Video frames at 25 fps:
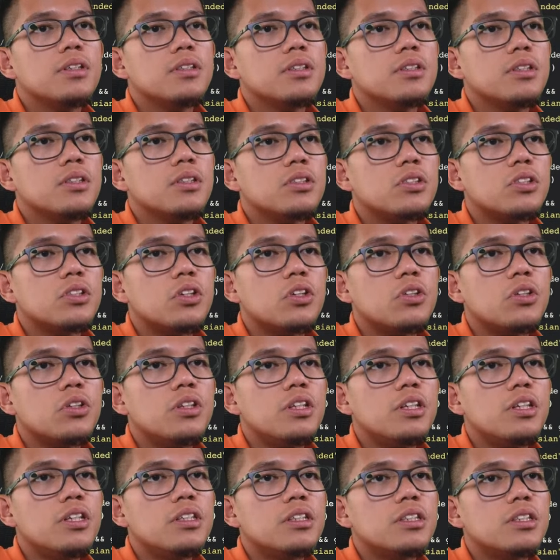So
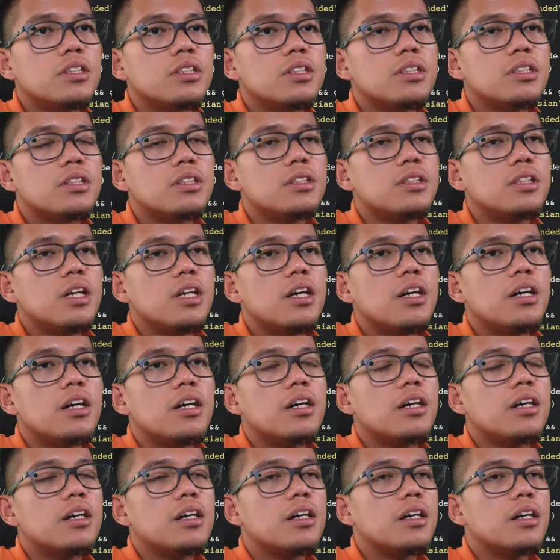this,
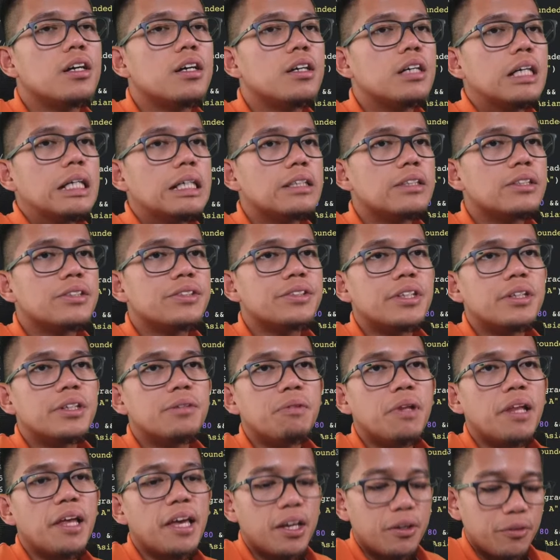some
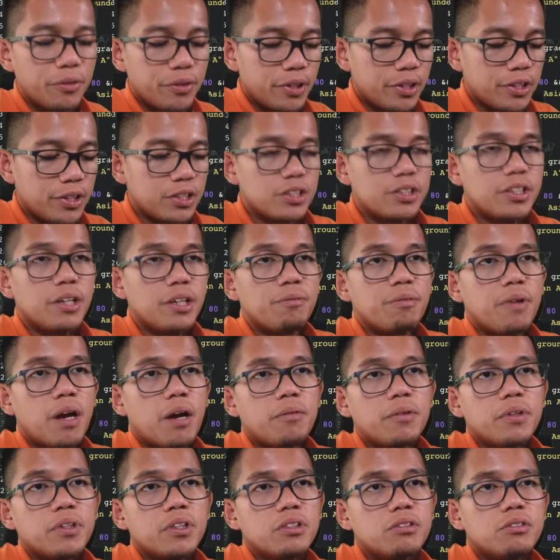language, they
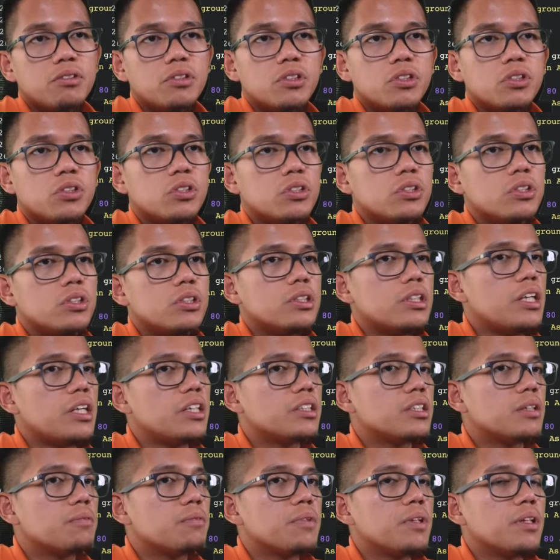probably say
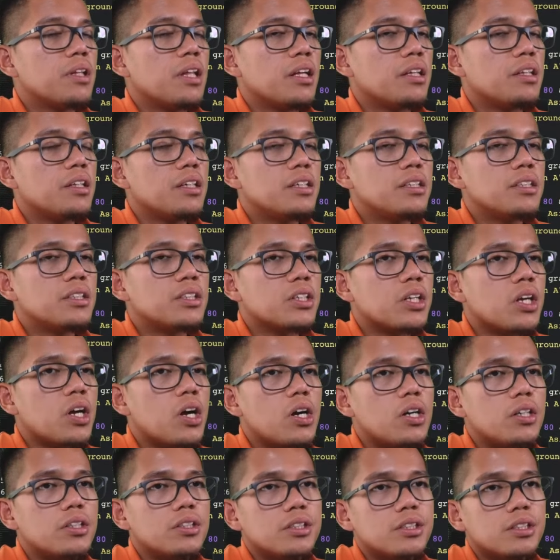something like this,
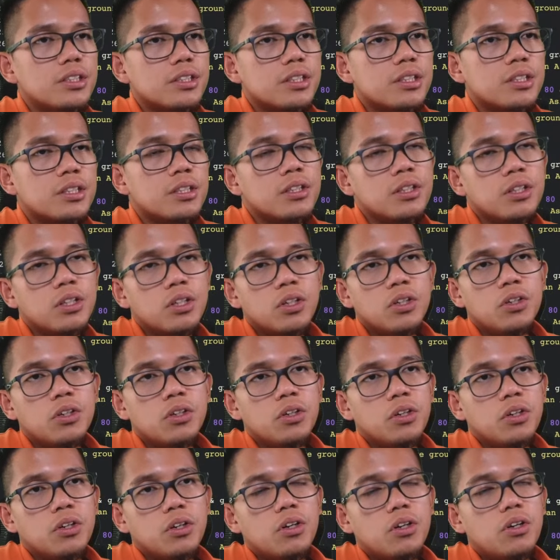const,
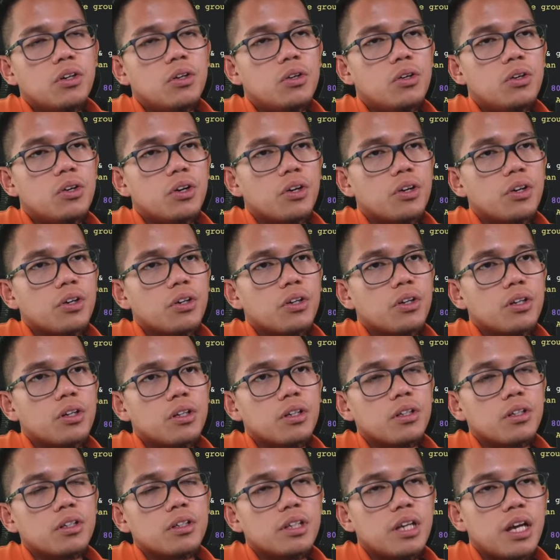or
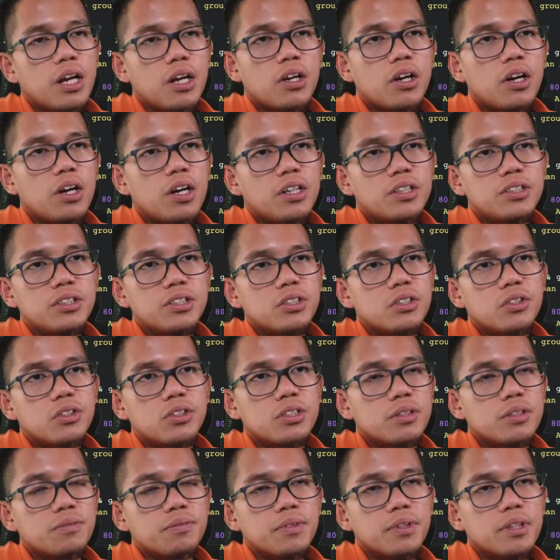const or
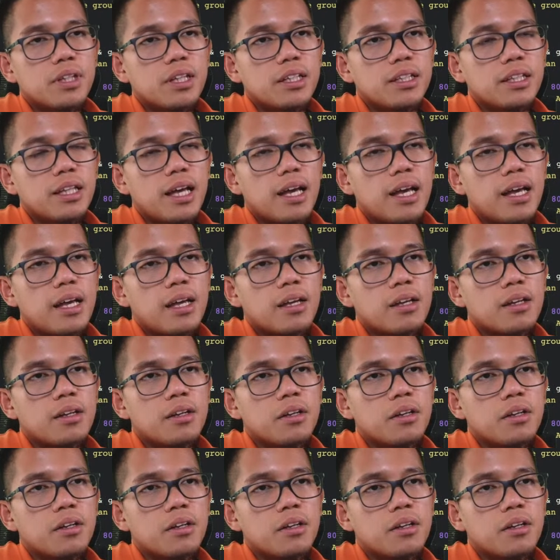something like that.